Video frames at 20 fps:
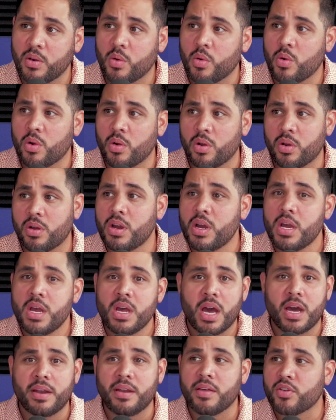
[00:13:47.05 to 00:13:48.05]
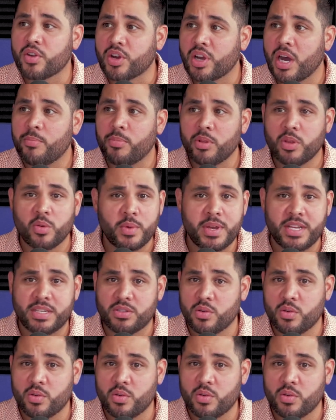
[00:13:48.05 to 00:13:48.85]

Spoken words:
or another couple of weeks,